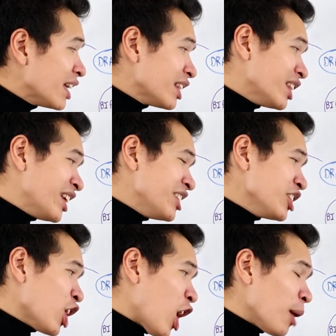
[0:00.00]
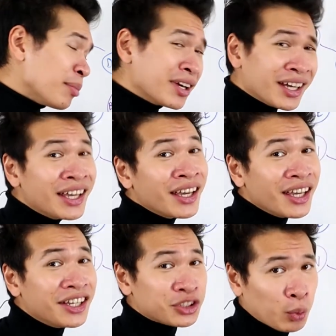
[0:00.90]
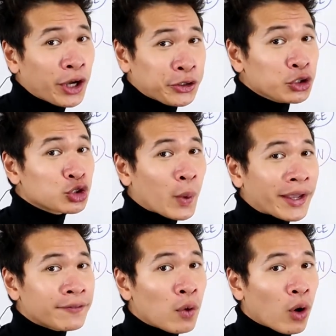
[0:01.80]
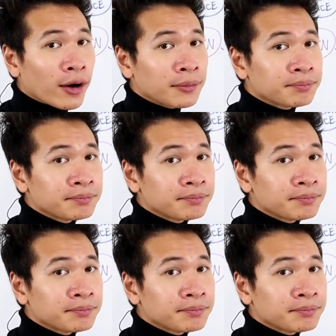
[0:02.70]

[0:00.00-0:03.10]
Lindy Hop is what you'll swing for.